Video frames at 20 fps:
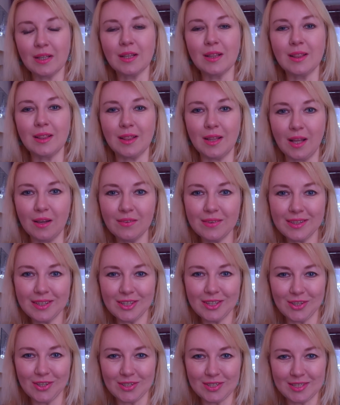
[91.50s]

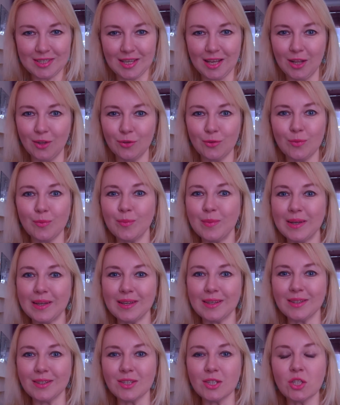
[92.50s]
Loving yourself
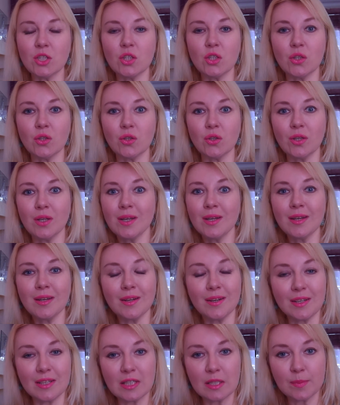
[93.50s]
means to
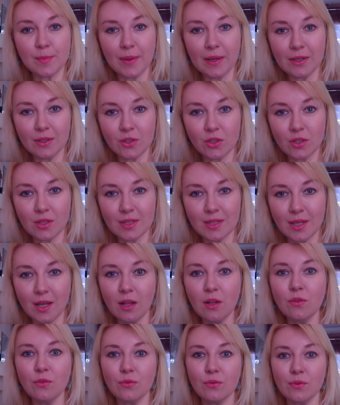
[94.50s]
respect
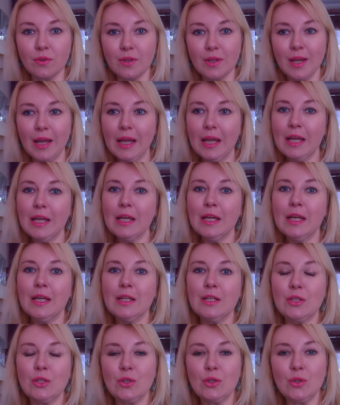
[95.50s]
yourself,
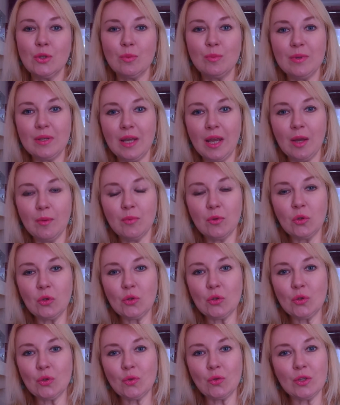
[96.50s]
to be able
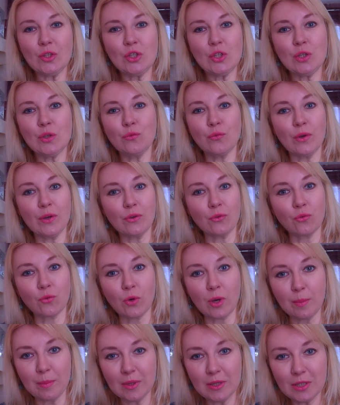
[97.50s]
to achieve
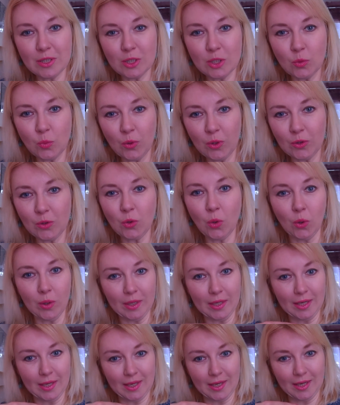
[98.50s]
agreements with
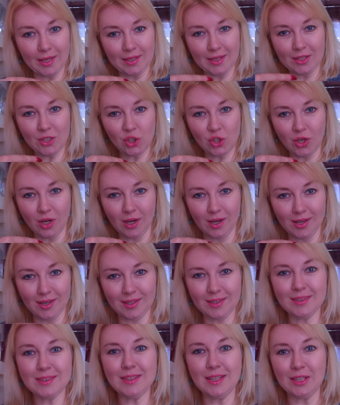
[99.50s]
your inner
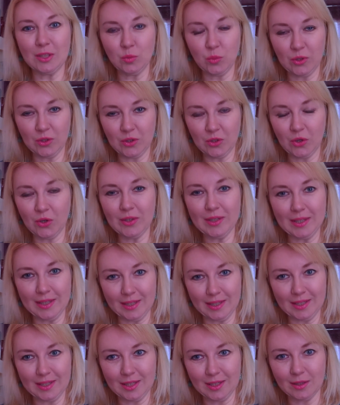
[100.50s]
child and with your
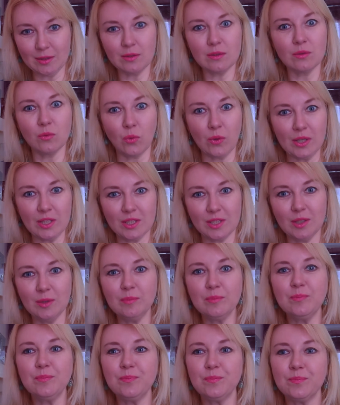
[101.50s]
inner
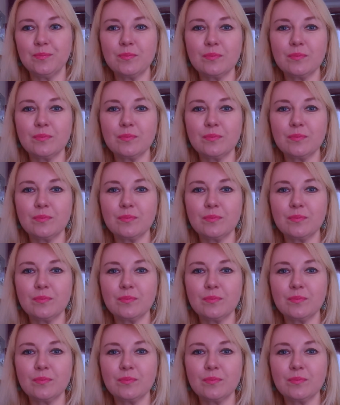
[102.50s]
wisdom,